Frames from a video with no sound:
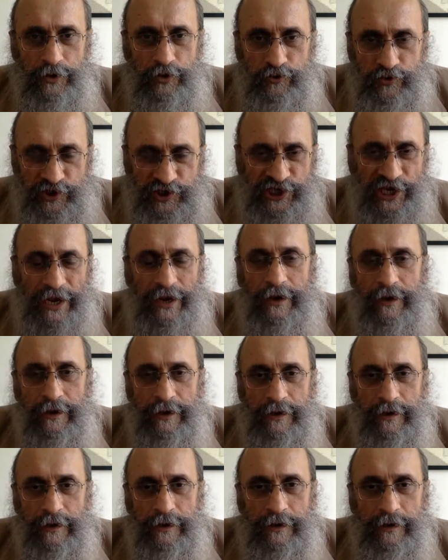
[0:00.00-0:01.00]
to check
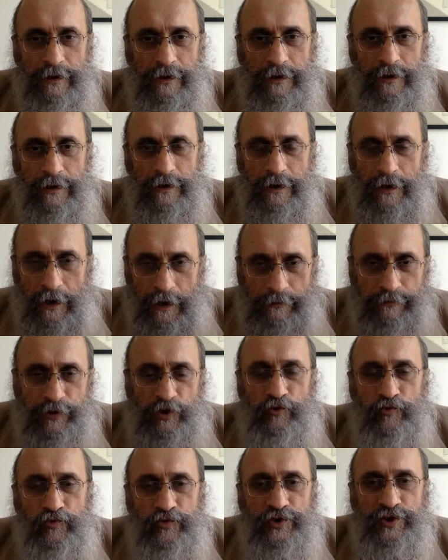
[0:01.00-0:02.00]

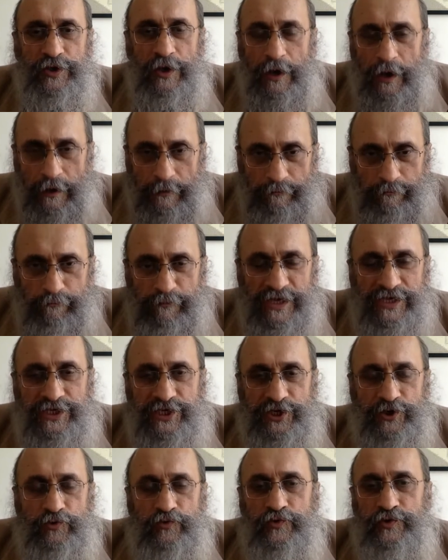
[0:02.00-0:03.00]
abuse,
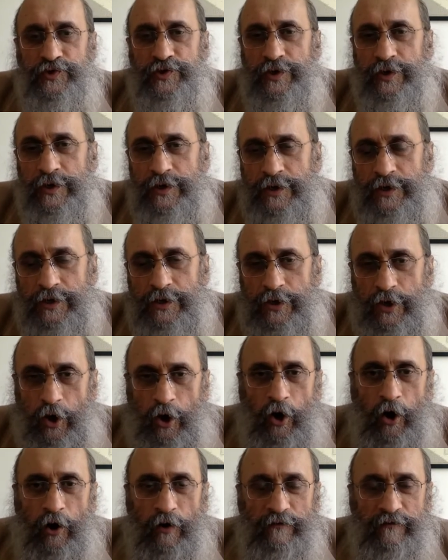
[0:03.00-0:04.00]
misuse
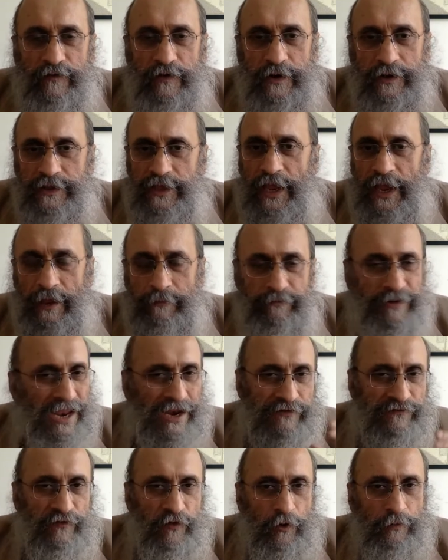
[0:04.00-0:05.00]
of their
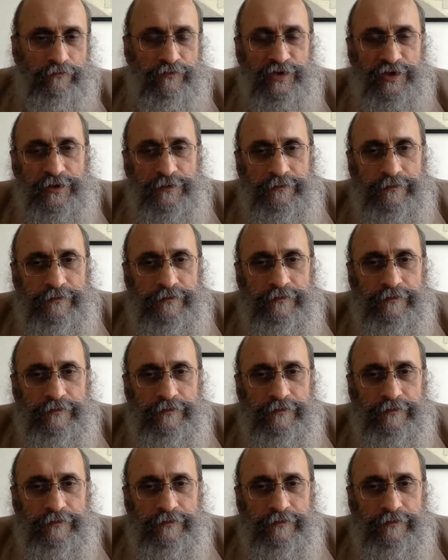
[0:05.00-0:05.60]
platforms